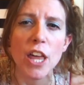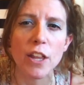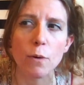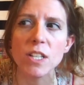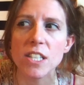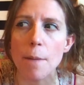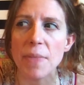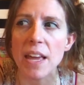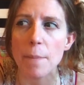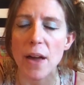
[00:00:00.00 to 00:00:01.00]
there was
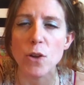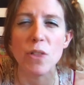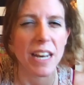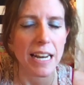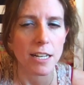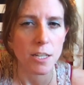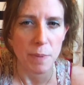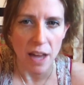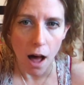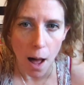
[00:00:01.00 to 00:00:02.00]
something about you that needed to
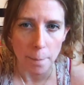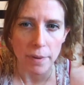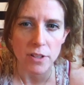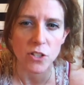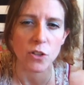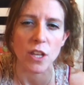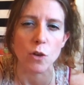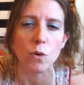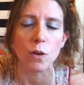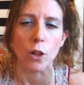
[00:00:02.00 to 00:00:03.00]
be humbled so that
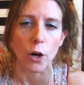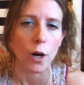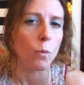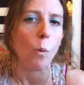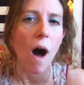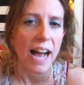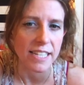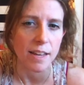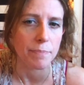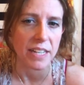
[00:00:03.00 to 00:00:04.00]
you could learn why
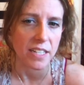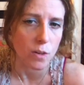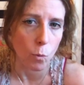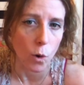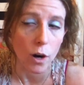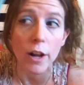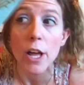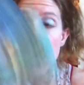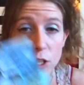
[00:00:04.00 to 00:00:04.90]
something didn't work